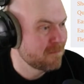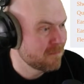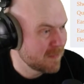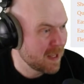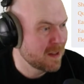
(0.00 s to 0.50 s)

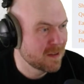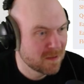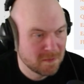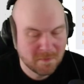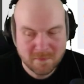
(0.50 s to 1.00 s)

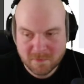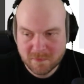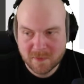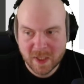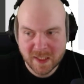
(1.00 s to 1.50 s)

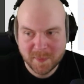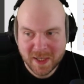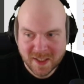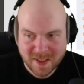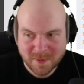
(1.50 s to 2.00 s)
That's
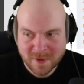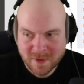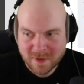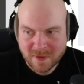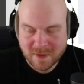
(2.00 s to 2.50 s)

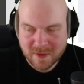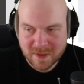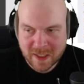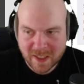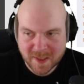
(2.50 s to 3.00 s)
possible.
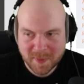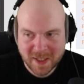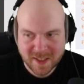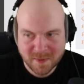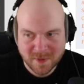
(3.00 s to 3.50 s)
That is
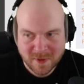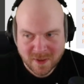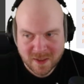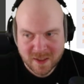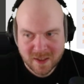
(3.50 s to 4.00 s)
possible.
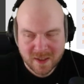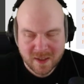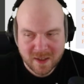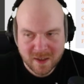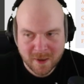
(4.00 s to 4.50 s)

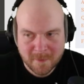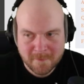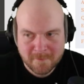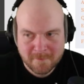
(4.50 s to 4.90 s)
You